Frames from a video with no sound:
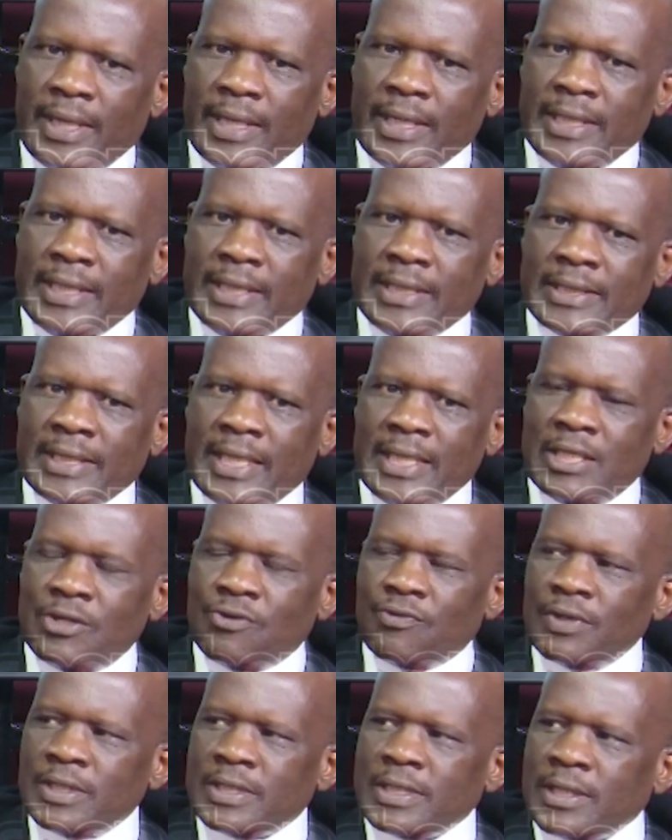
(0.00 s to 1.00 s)
is the
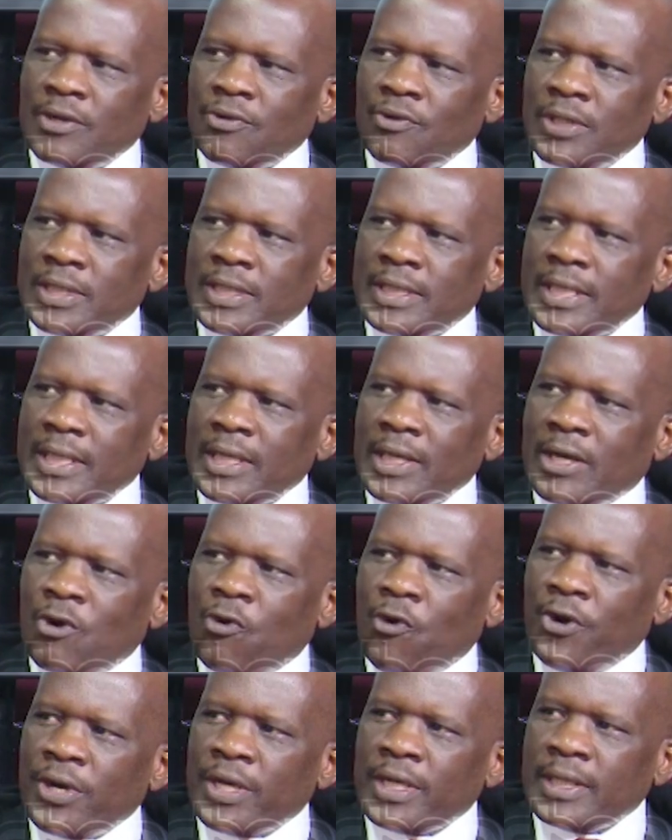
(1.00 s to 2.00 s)
interest rate
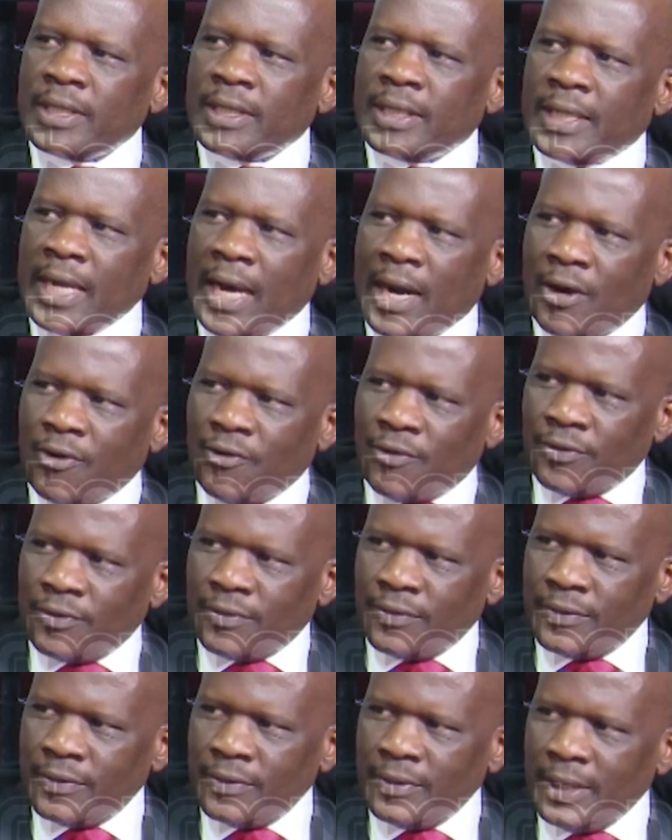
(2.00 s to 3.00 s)
going down.
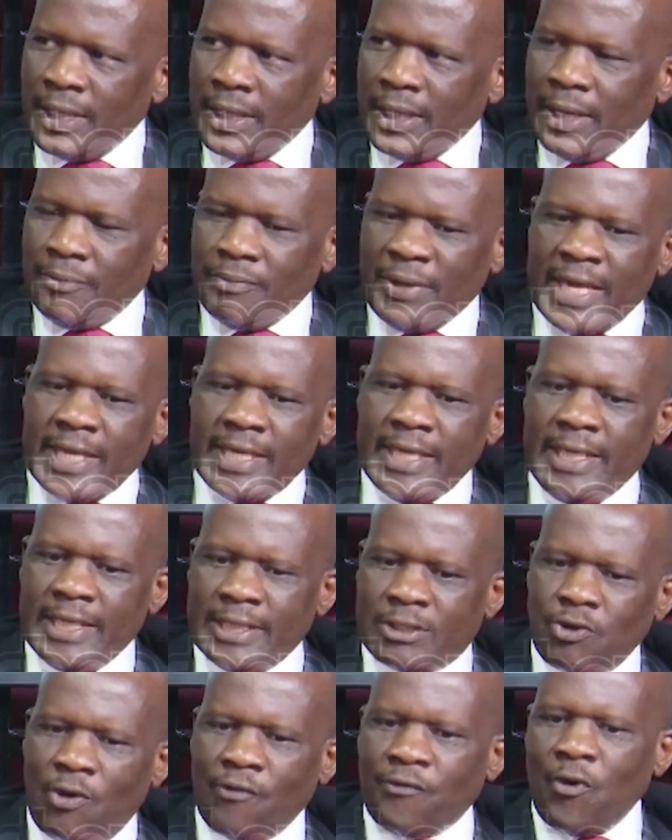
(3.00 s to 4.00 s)
Mm. The
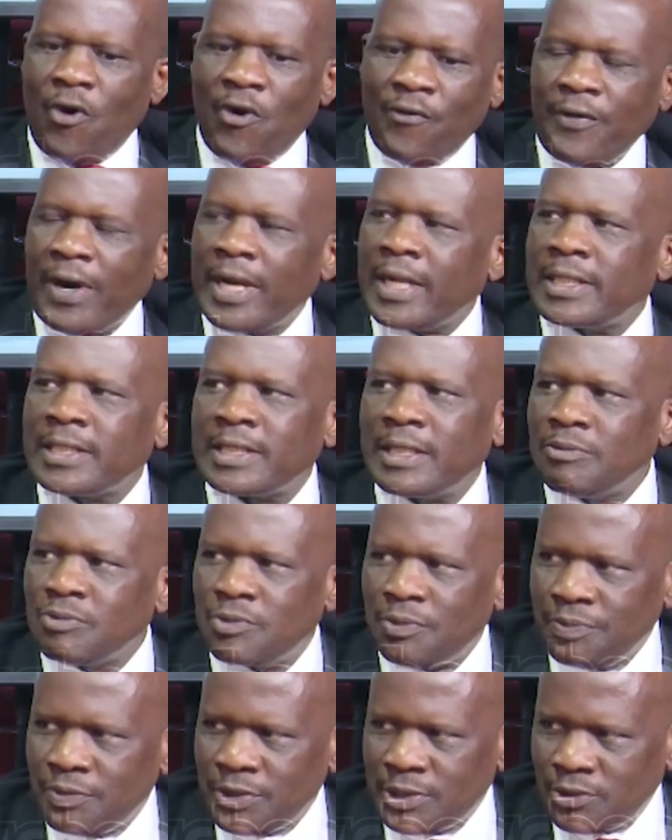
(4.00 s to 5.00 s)
ease of offering seems
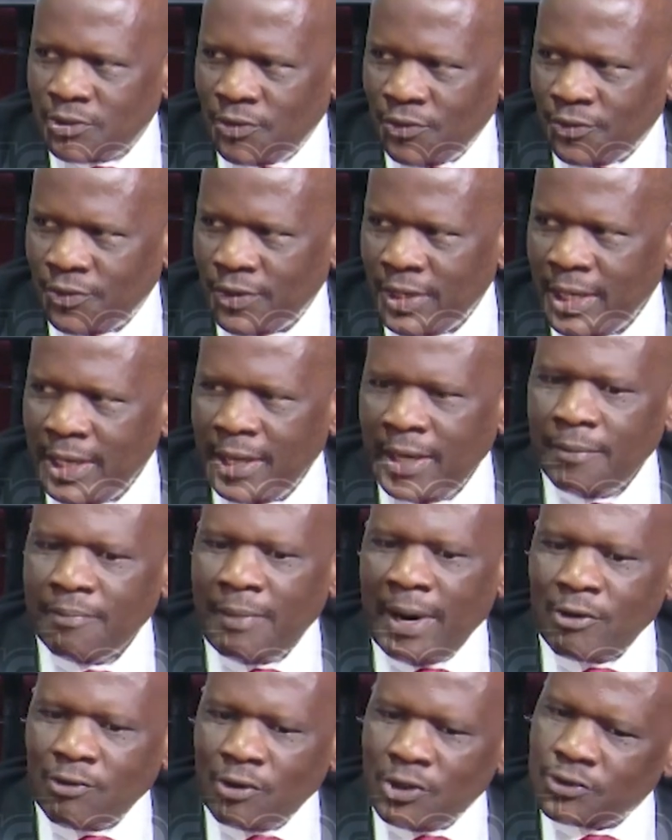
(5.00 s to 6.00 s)
to be so. Mm -hmm.
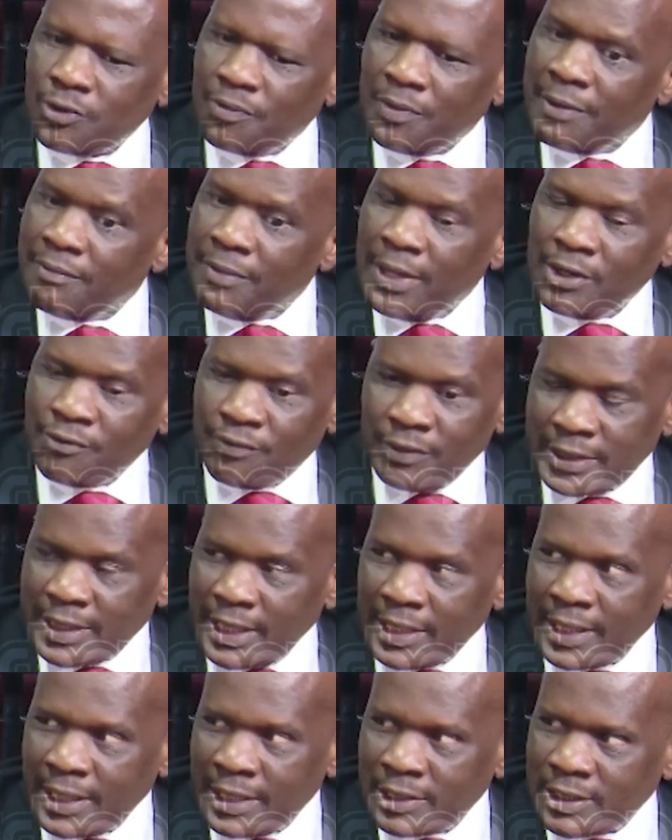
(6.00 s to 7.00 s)
But also maybe the interest
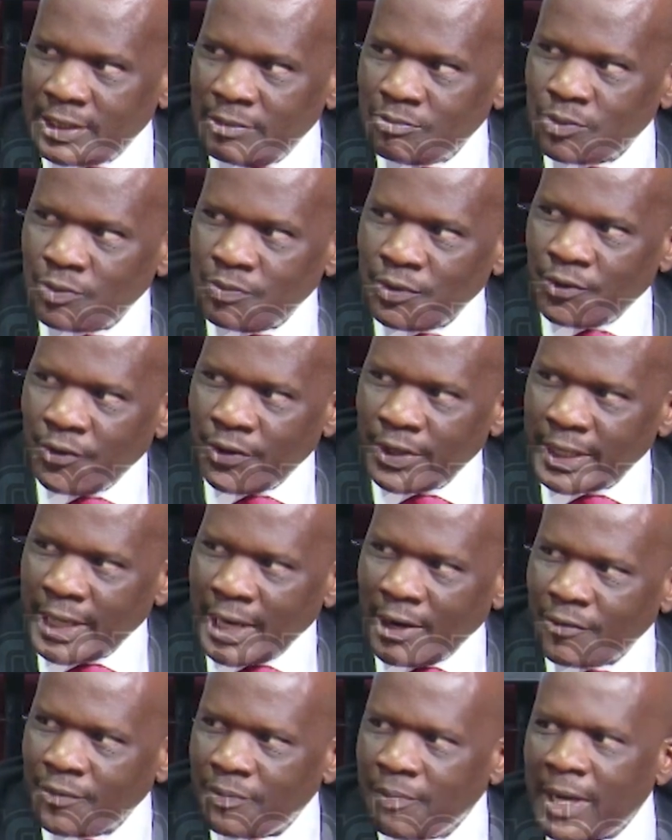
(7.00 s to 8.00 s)
rate seems to be going
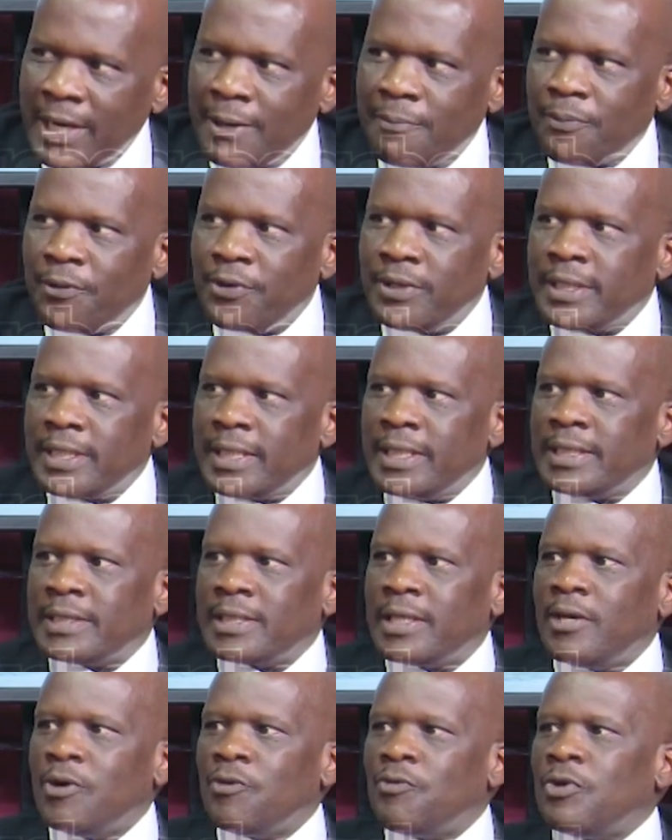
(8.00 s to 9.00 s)
down. But the point
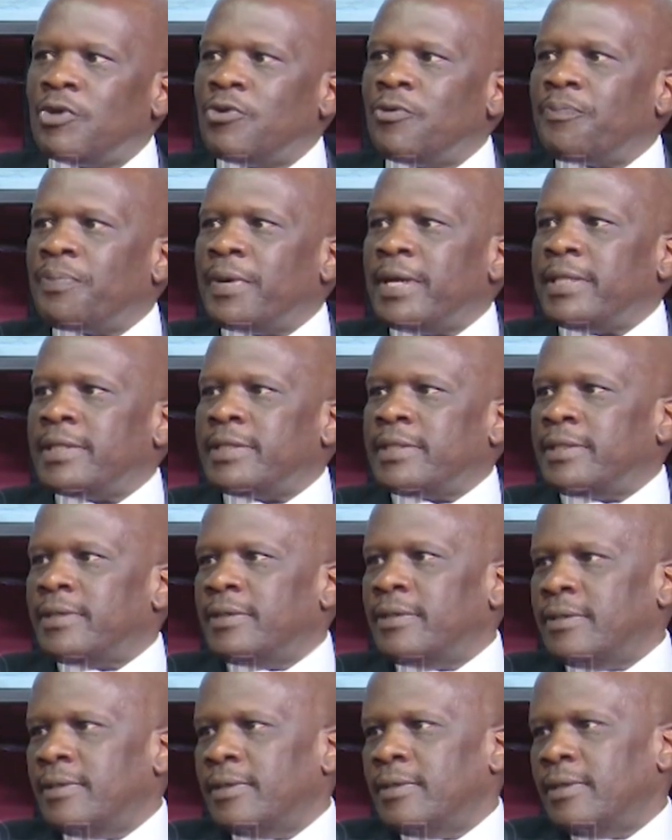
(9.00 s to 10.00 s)
is, will you pay it?
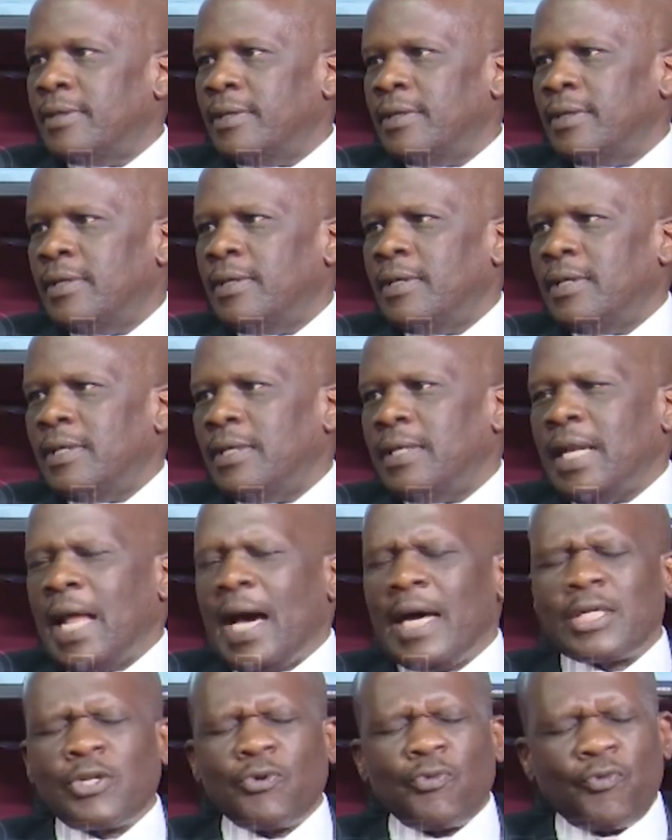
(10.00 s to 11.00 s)

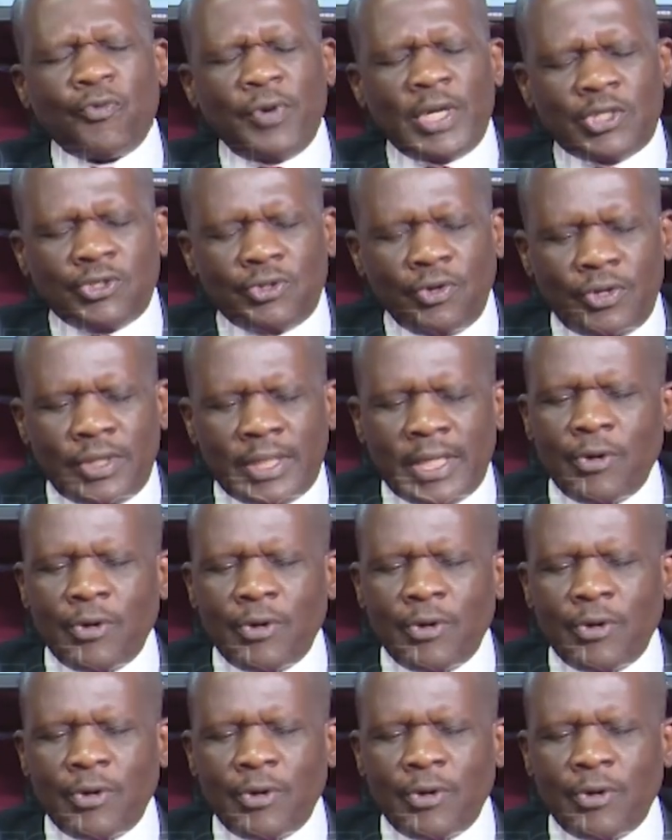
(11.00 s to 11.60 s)
that question,